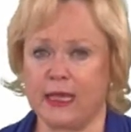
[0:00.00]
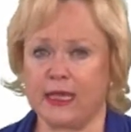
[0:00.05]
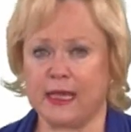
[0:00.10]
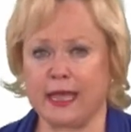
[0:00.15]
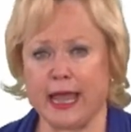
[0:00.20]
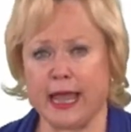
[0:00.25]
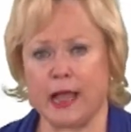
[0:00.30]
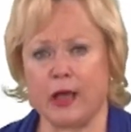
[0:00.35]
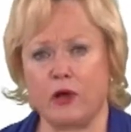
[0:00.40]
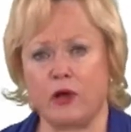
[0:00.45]

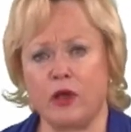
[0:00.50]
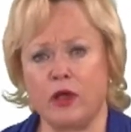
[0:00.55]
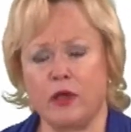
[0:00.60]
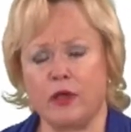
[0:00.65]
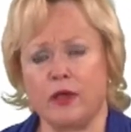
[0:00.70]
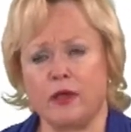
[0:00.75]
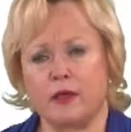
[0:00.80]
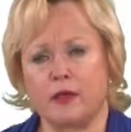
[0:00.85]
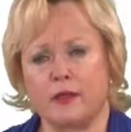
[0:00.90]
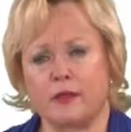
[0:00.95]
Now,
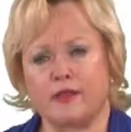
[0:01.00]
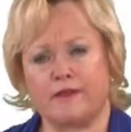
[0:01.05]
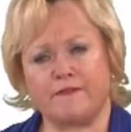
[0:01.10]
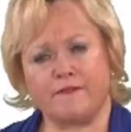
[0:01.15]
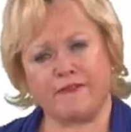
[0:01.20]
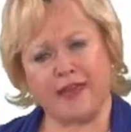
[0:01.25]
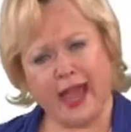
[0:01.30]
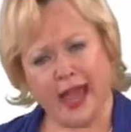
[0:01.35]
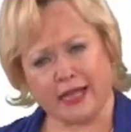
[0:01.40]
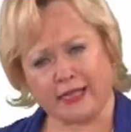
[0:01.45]
the
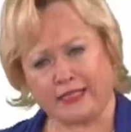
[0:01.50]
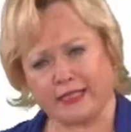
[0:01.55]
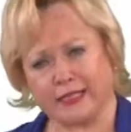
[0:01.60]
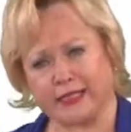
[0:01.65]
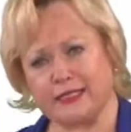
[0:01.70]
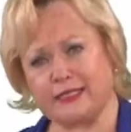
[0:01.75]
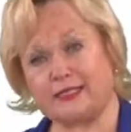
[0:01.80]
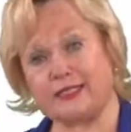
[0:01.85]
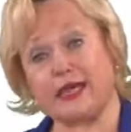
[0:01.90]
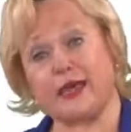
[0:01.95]
fact
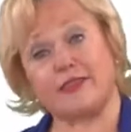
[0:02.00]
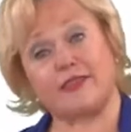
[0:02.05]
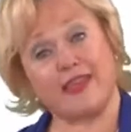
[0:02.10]
is